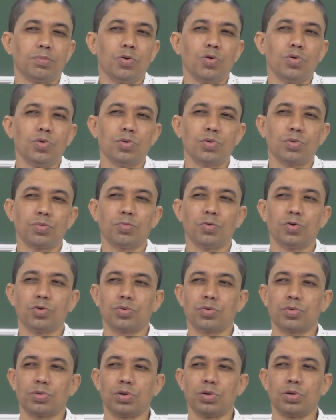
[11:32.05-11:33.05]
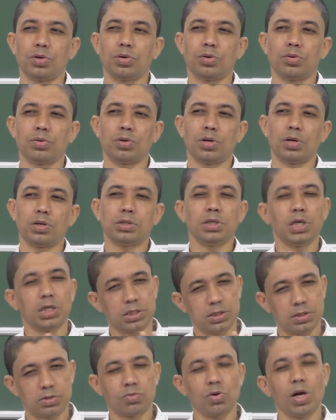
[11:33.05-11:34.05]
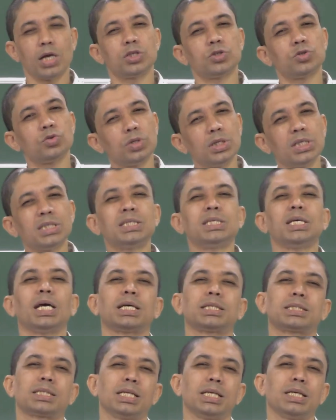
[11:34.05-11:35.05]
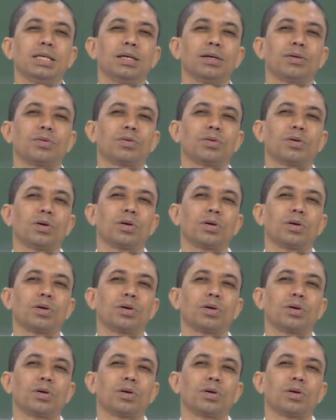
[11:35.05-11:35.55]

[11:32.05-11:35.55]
more, more, uh, yes, quite judiciously, uh,